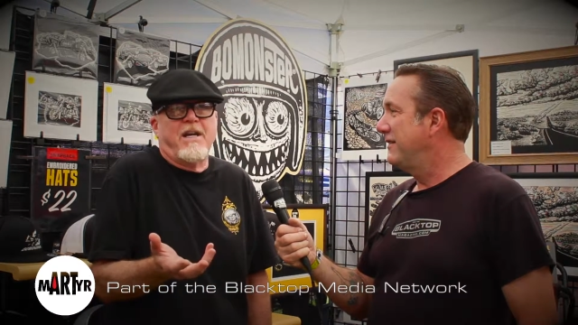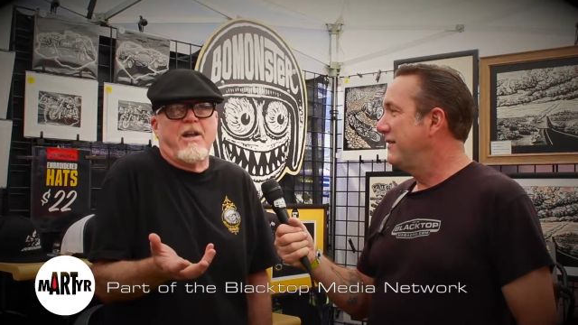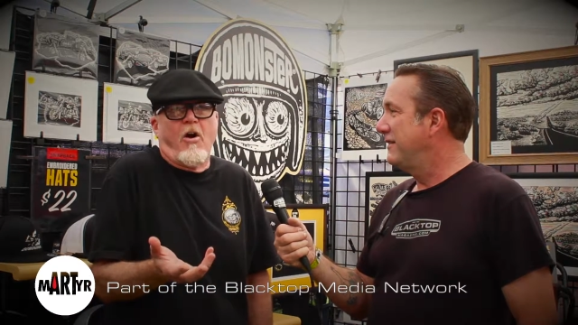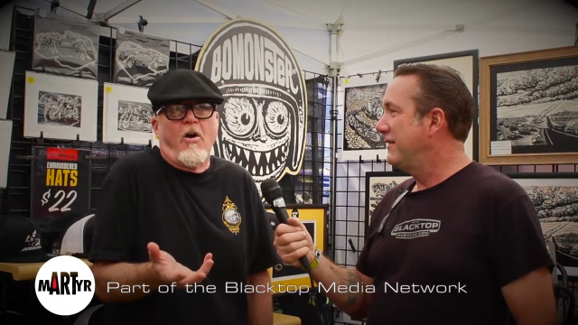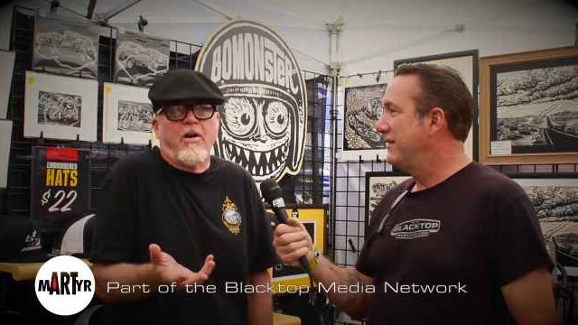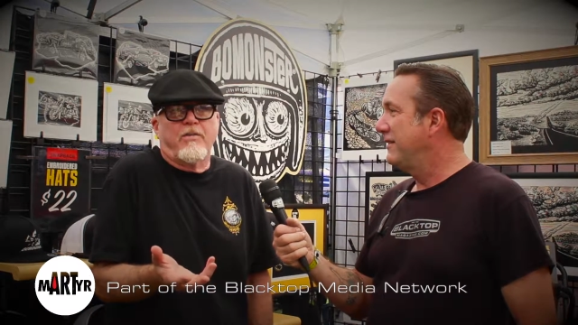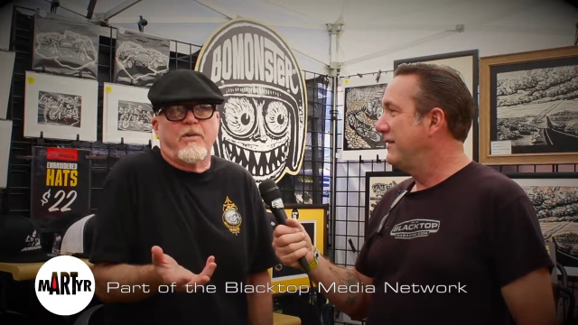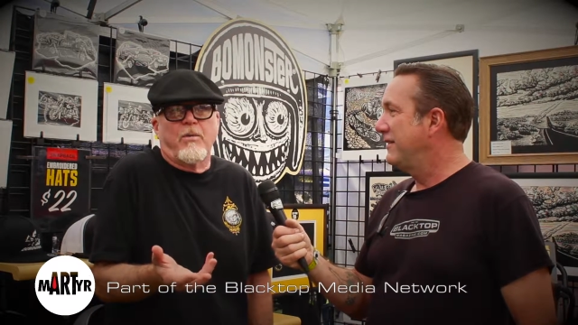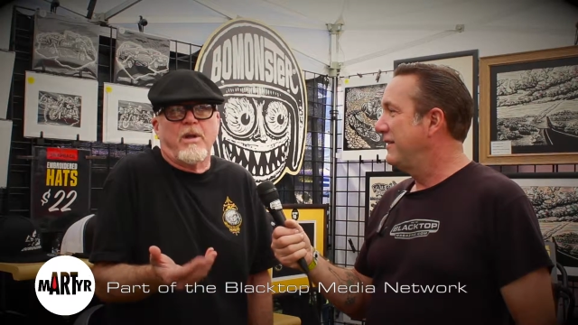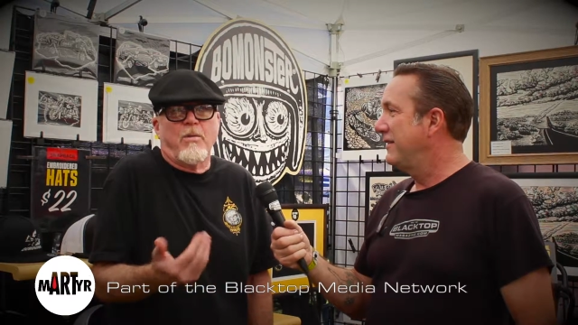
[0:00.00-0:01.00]
Speaker 1: any artist
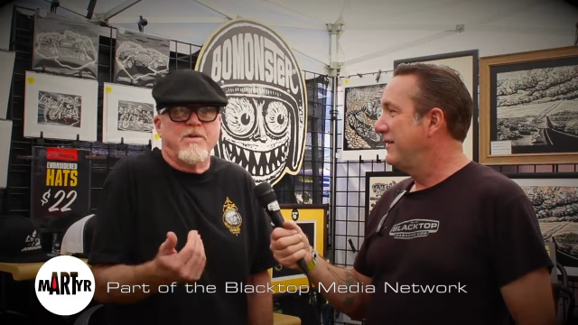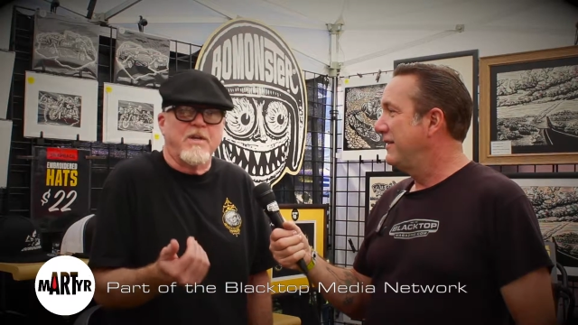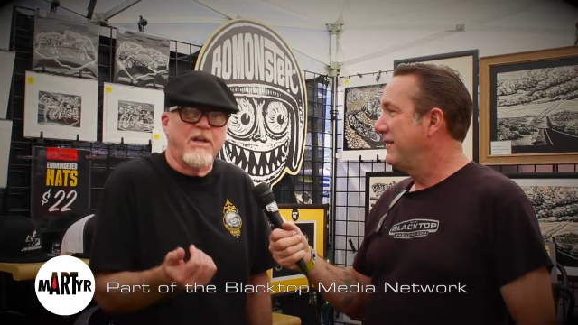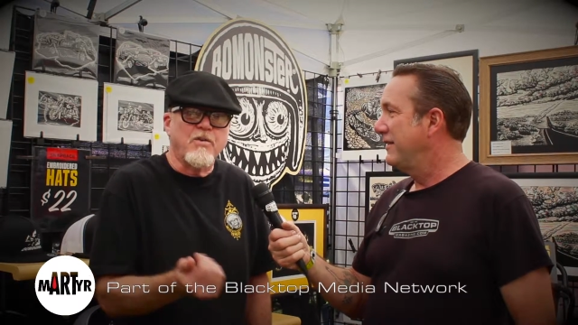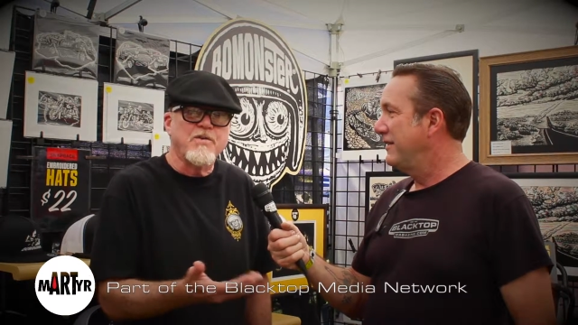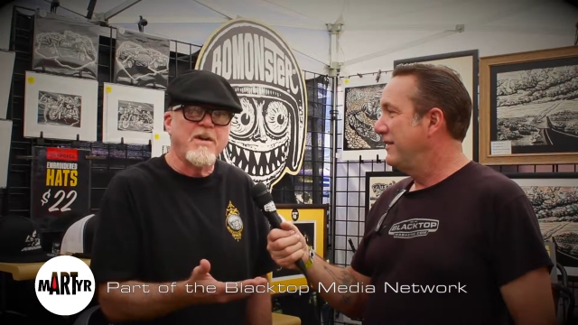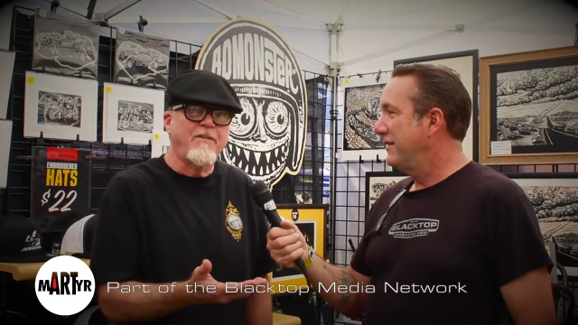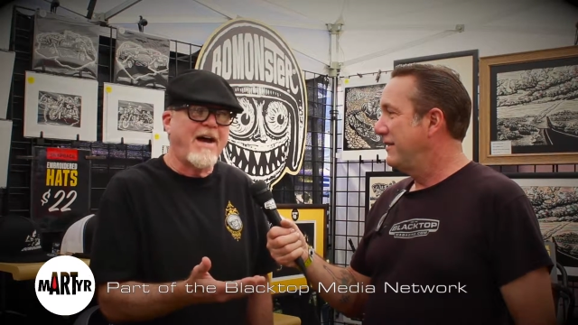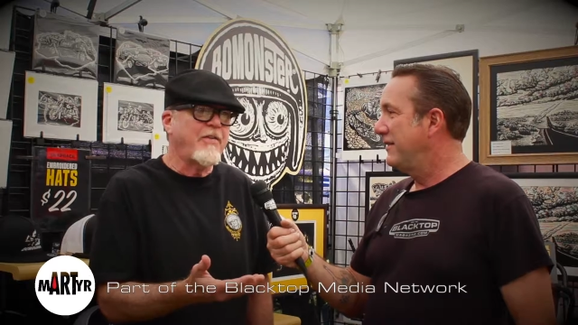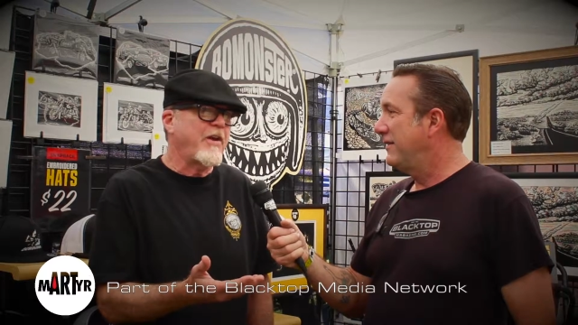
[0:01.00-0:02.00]
that really wants to get your stuff
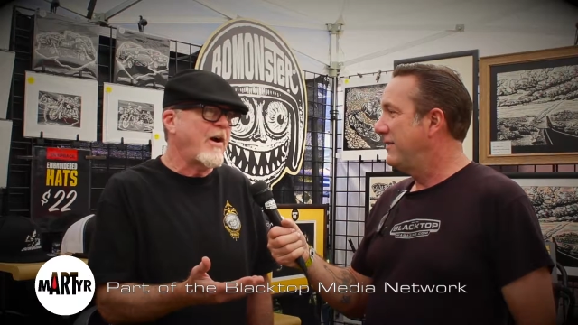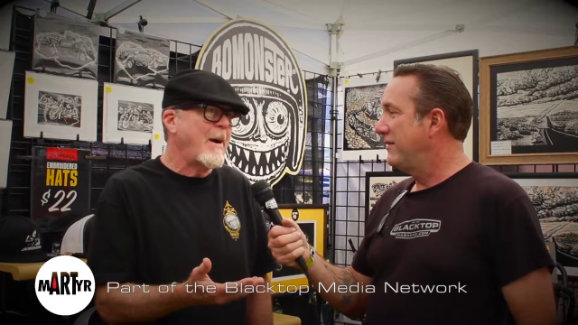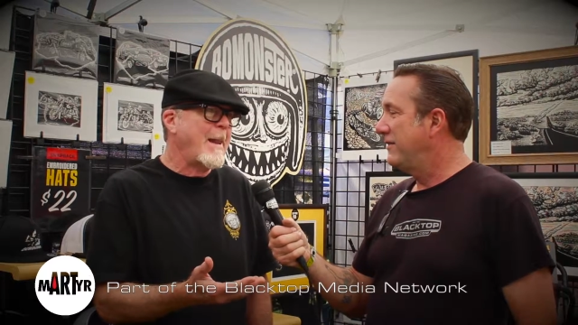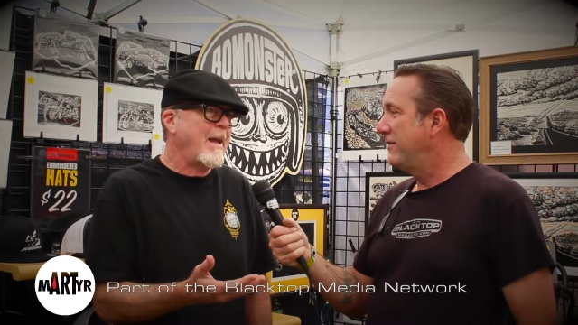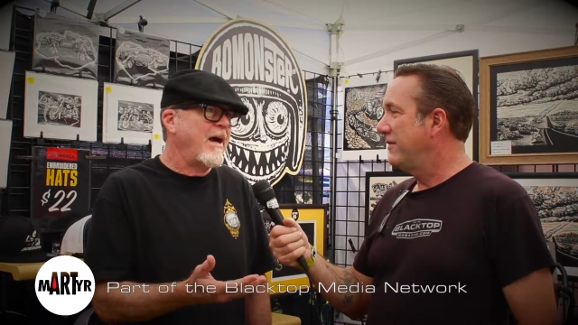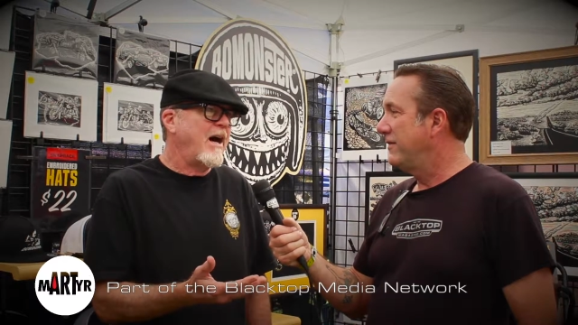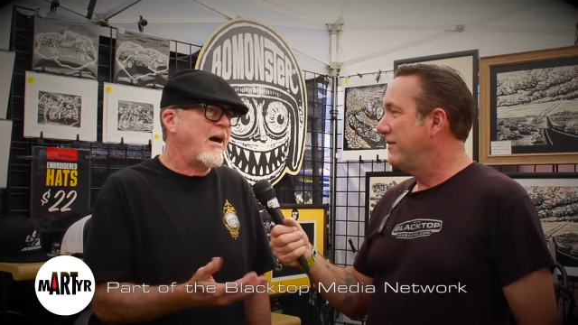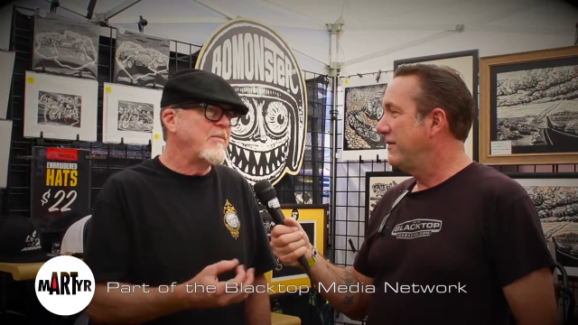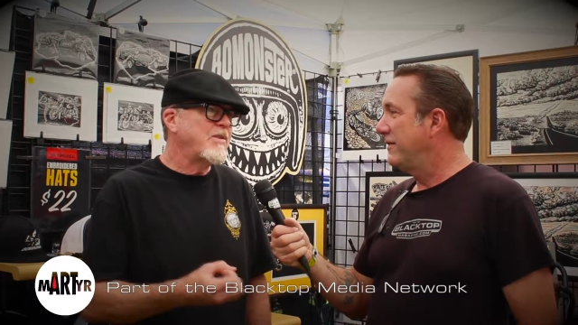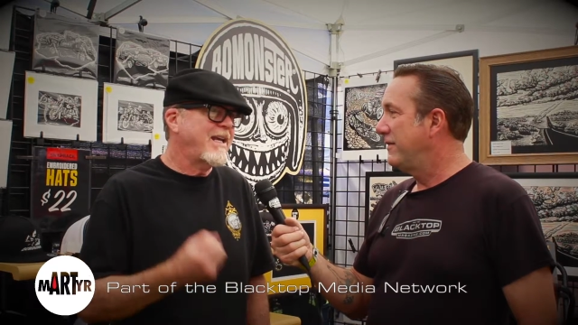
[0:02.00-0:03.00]
out there
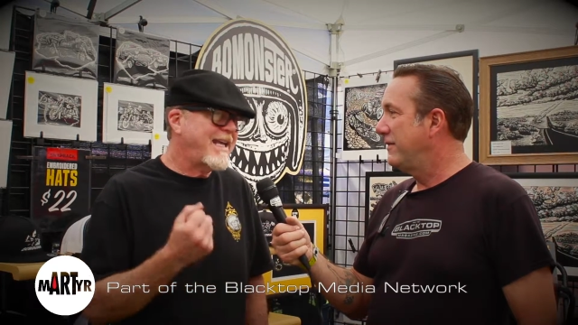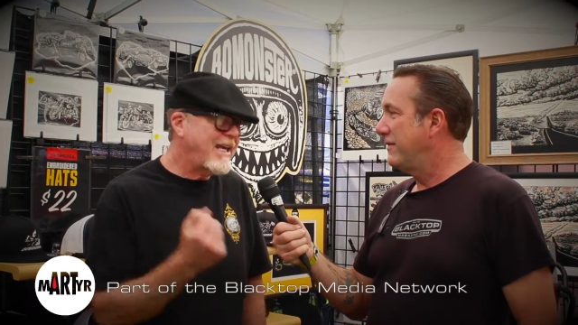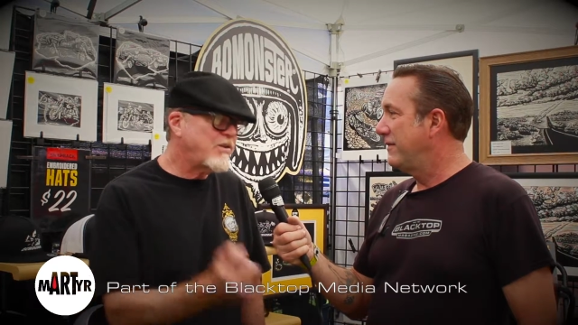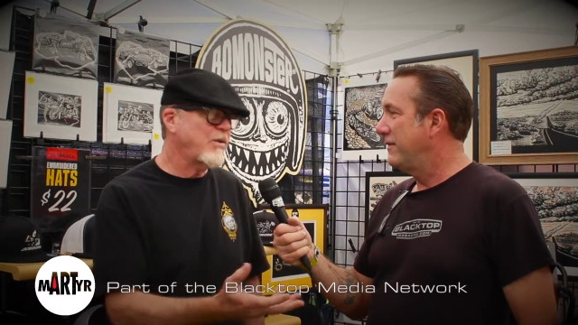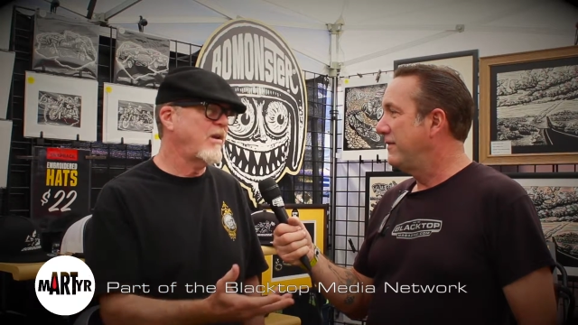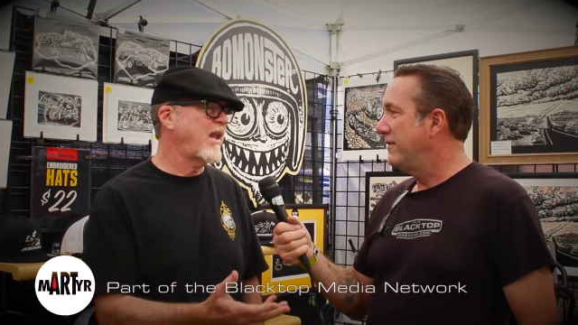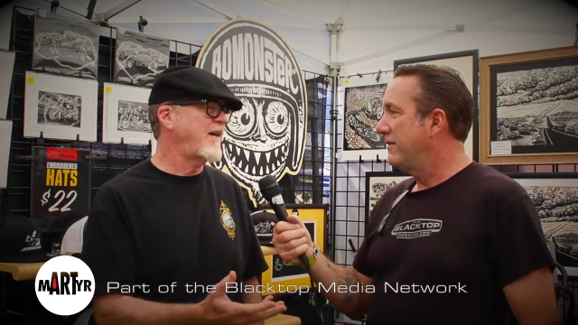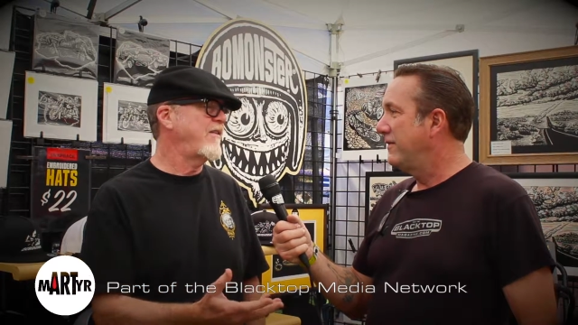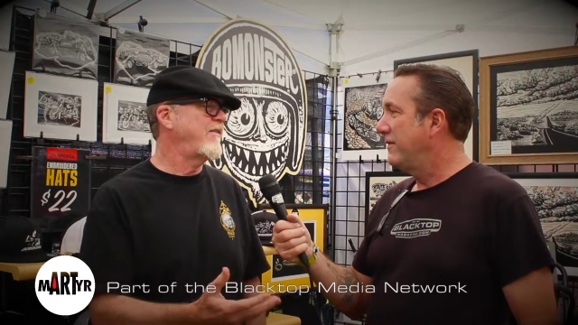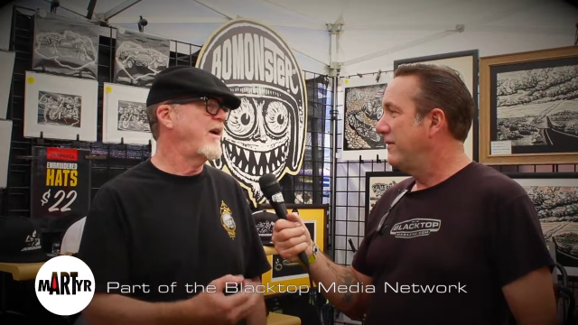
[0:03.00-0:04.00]
um, to get to a
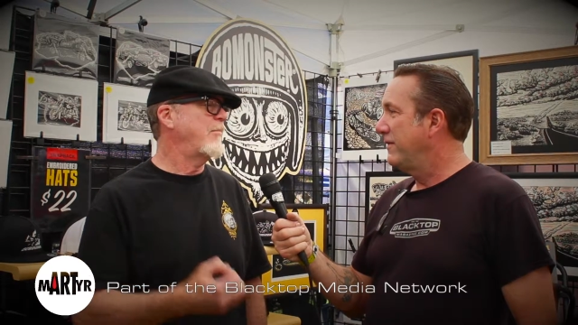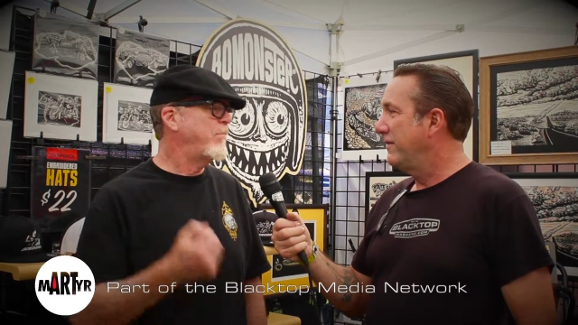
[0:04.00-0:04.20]
live event